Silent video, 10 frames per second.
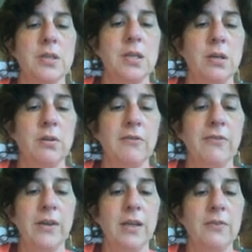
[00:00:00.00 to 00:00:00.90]
So
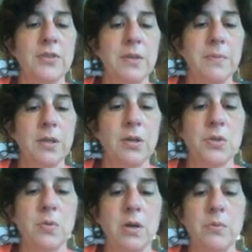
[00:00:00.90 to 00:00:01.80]
if something
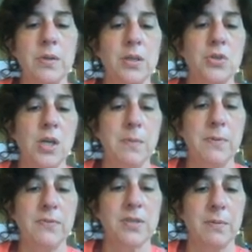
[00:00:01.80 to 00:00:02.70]
goes wrong with the shape
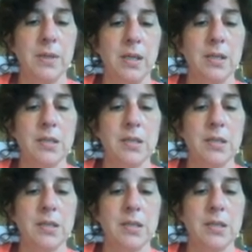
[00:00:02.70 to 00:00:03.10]
of something,